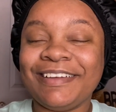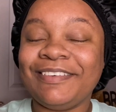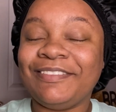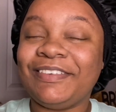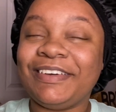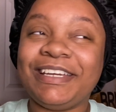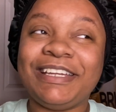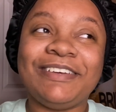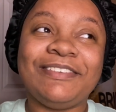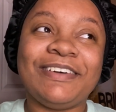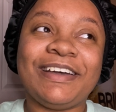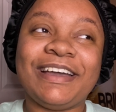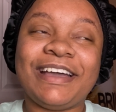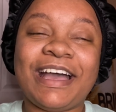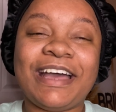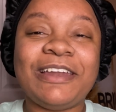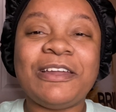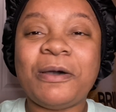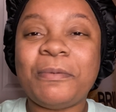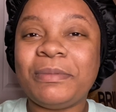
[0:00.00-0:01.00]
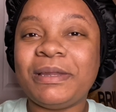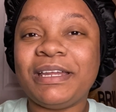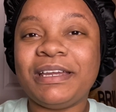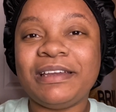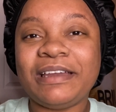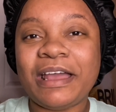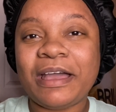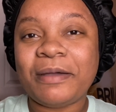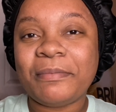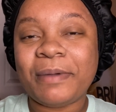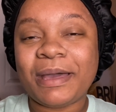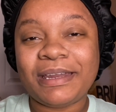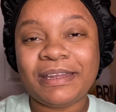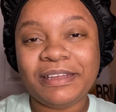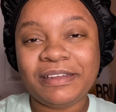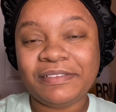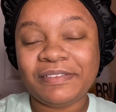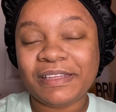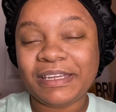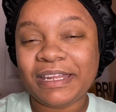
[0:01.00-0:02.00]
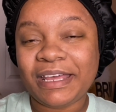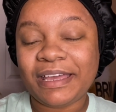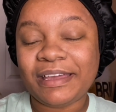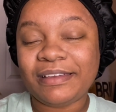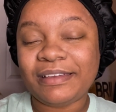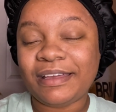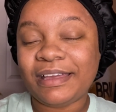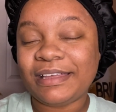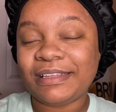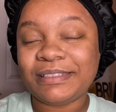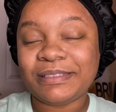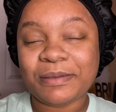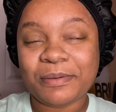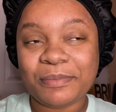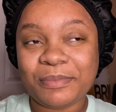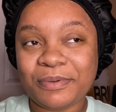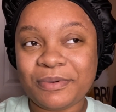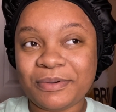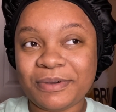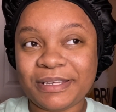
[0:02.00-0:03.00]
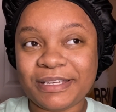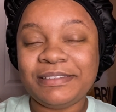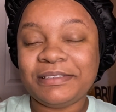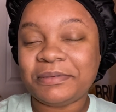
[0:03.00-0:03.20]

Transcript: But anyway, I know I'm gonna need a nap by the end of the day at some point.